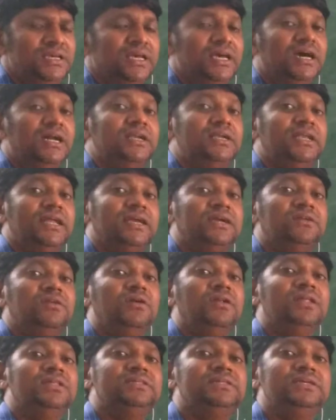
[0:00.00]
A
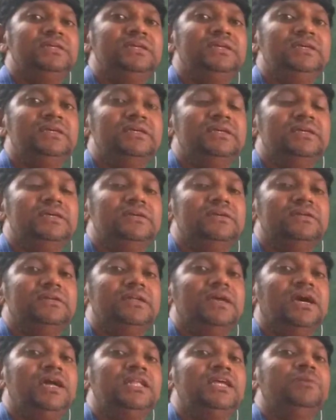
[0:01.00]
technology
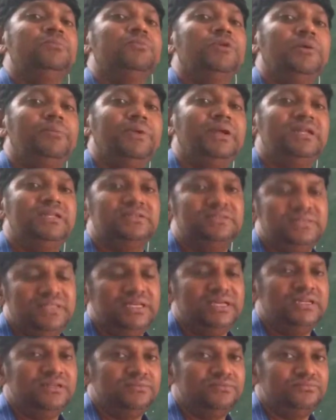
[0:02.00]
unemployment is
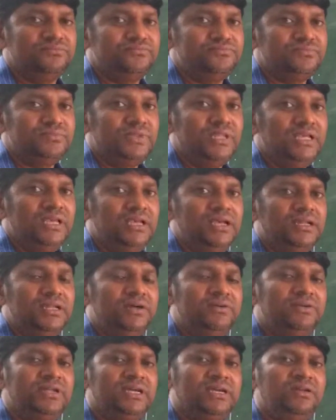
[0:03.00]
there.
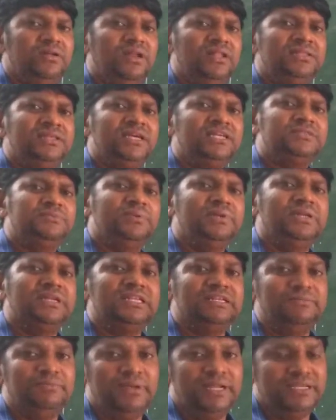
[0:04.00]
Now technology has been
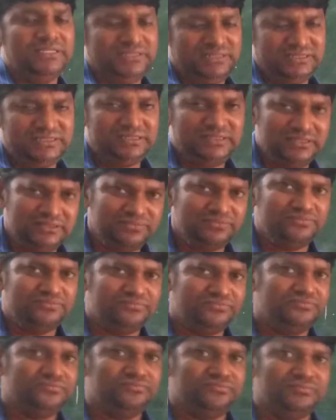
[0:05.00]
replaced.
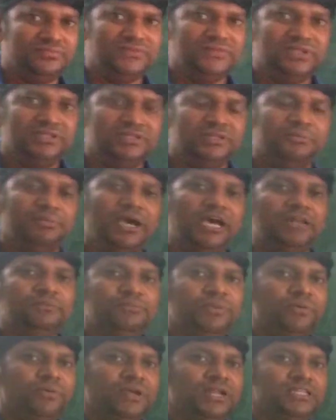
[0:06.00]
The
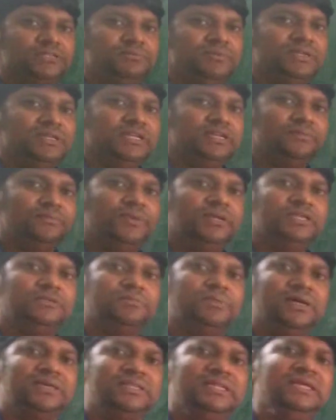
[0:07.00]
manpower has been
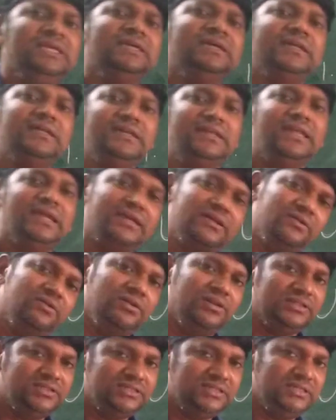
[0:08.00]
replaced by the
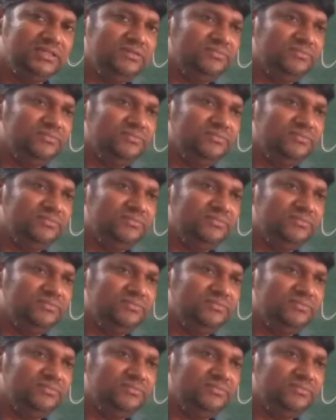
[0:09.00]
technology.